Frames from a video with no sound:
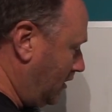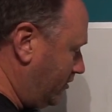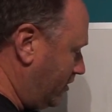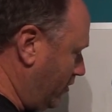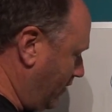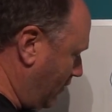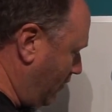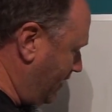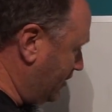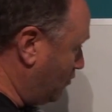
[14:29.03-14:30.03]
So we're
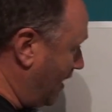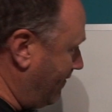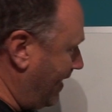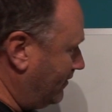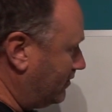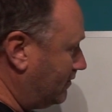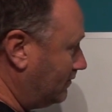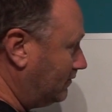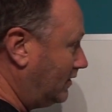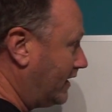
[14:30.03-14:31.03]
going this way around,
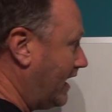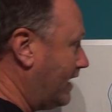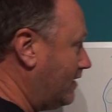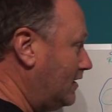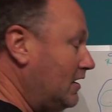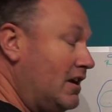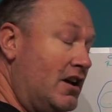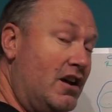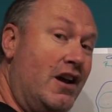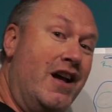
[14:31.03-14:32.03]
okay?
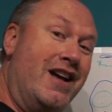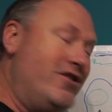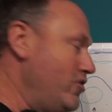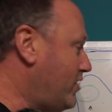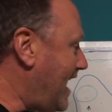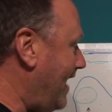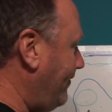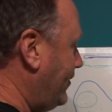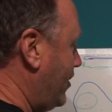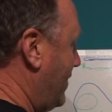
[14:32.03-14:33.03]
You
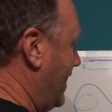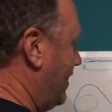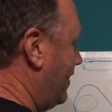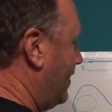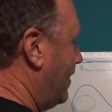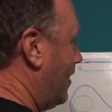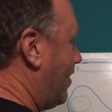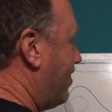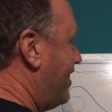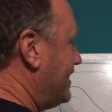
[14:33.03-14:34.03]
can do it
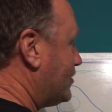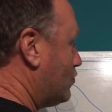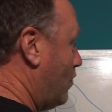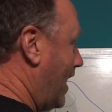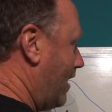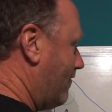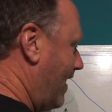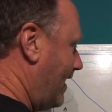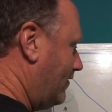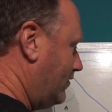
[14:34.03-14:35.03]
of this way
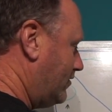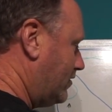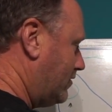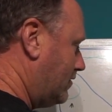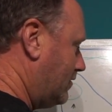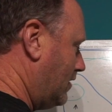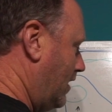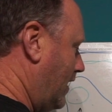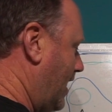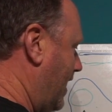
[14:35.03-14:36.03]
around,
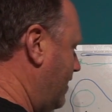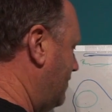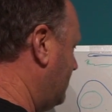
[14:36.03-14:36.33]
okay?